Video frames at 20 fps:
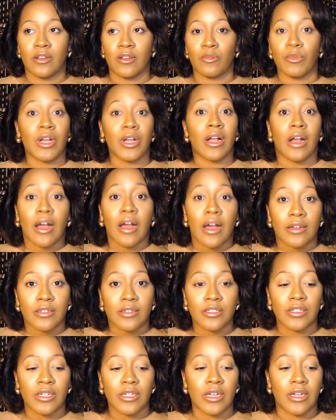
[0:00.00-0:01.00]
Oh my
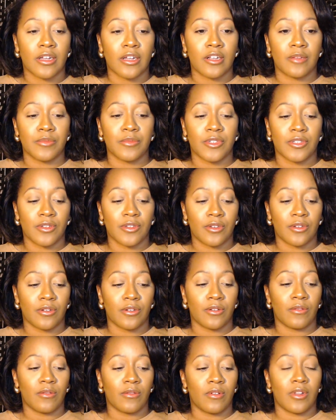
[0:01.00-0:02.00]
gosh.
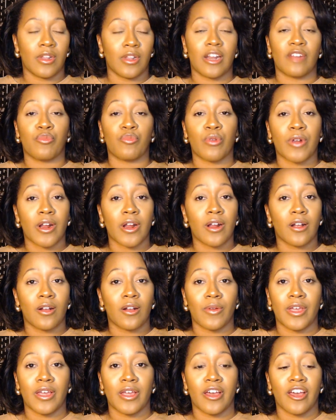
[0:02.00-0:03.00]
So a lot of prayer
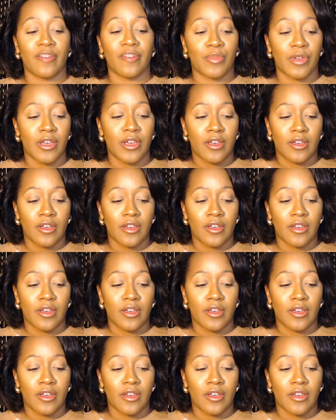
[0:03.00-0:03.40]
going up.